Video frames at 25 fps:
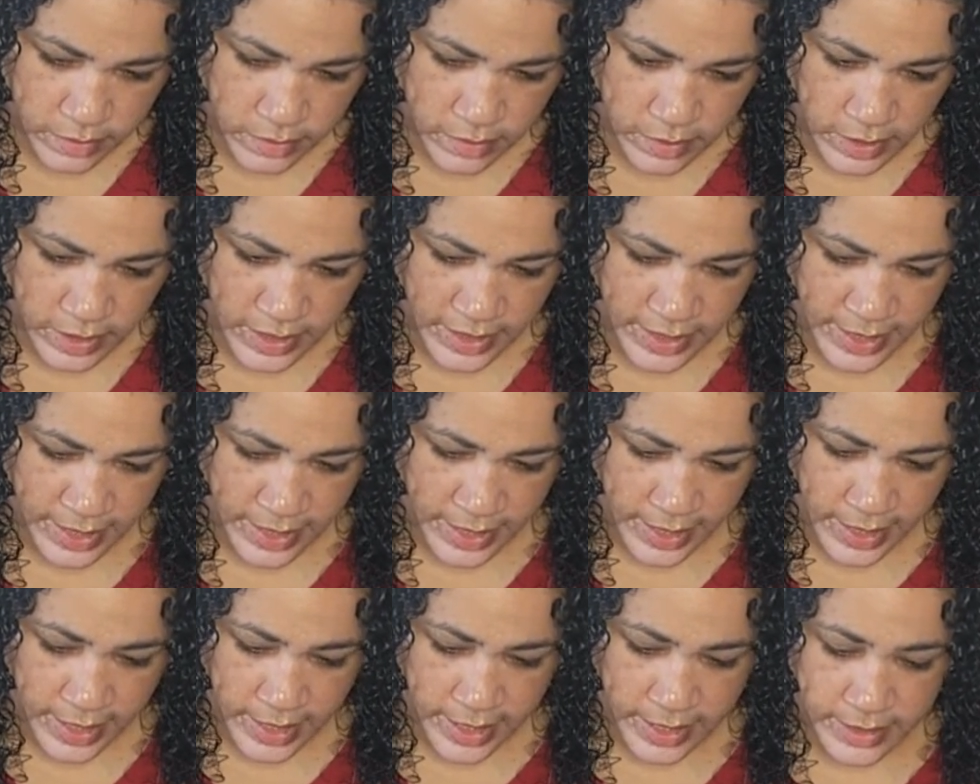And I
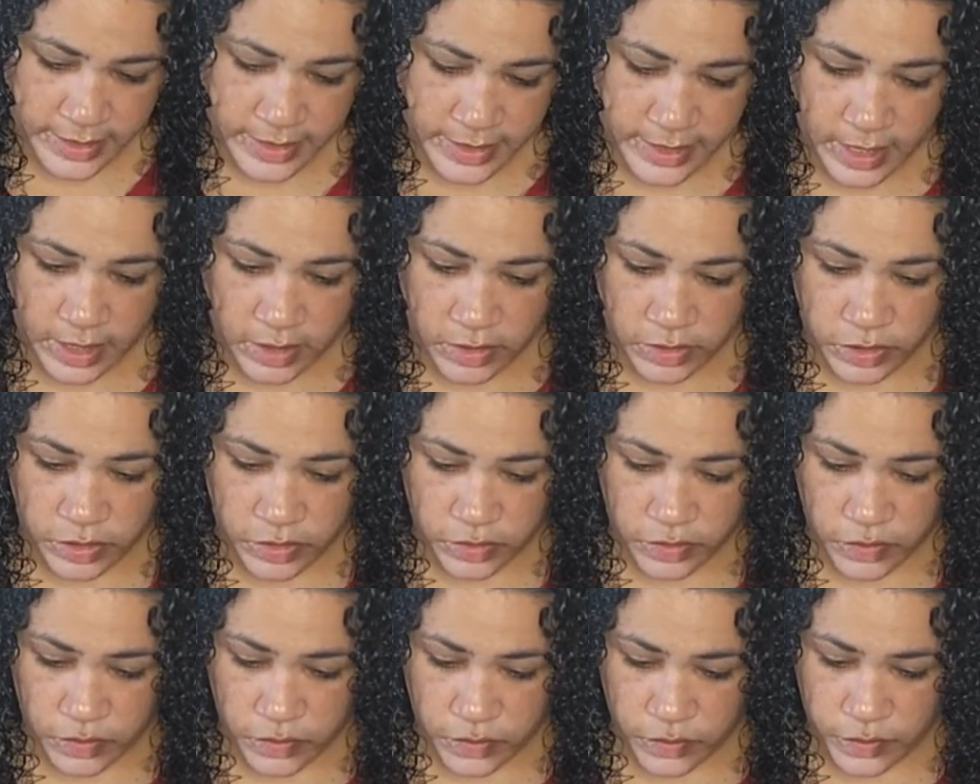gotta tell
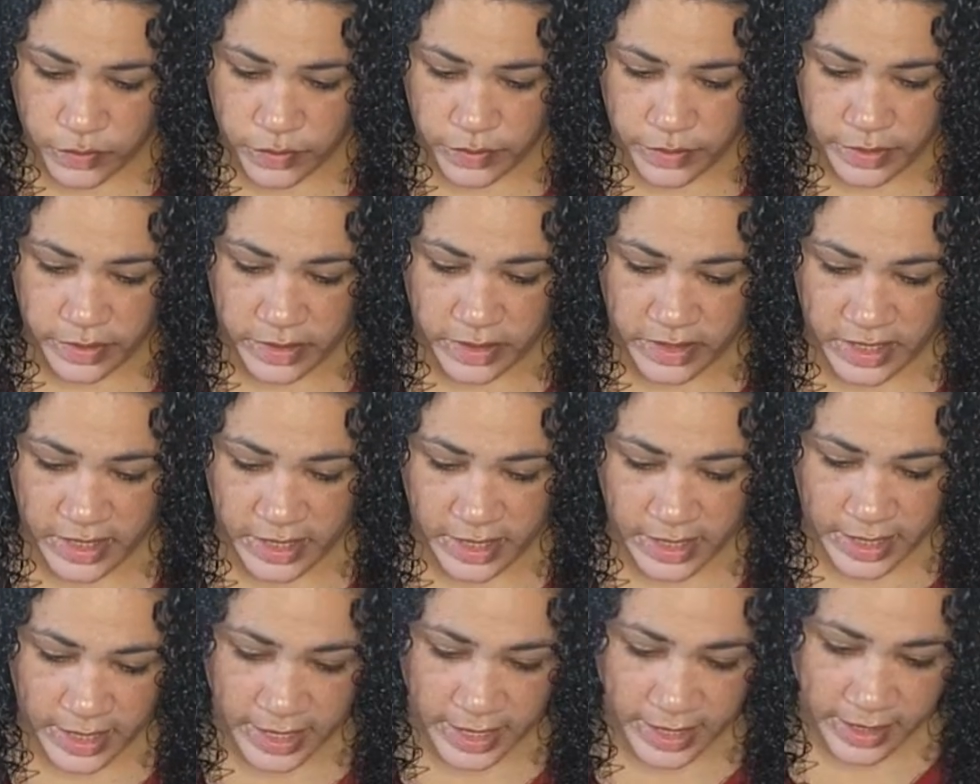you,
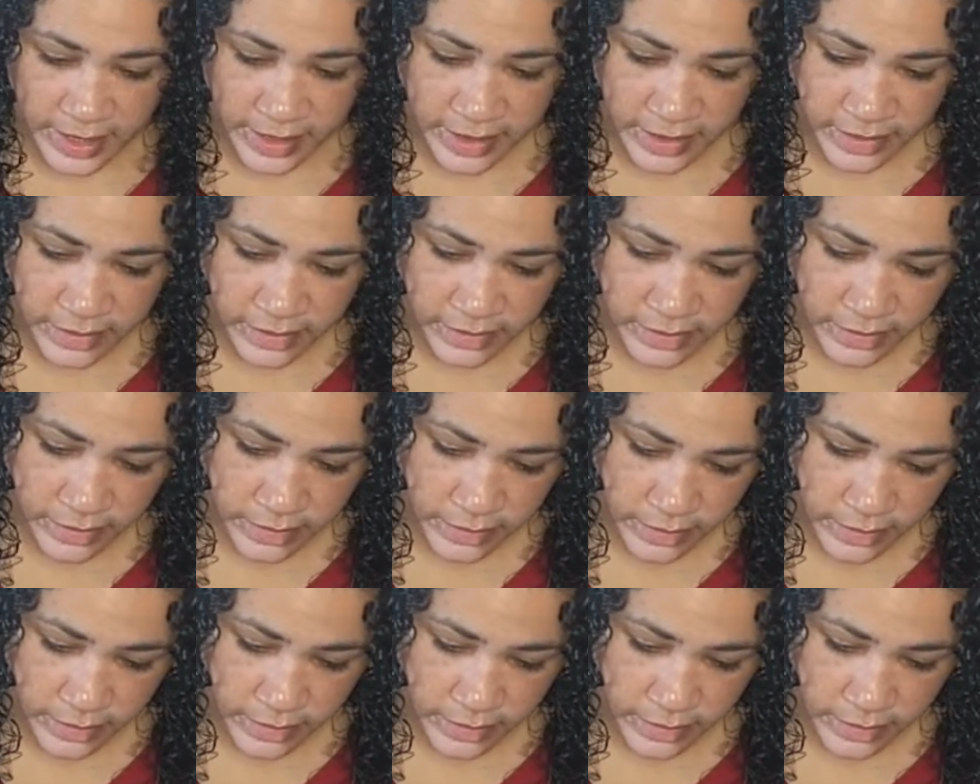it has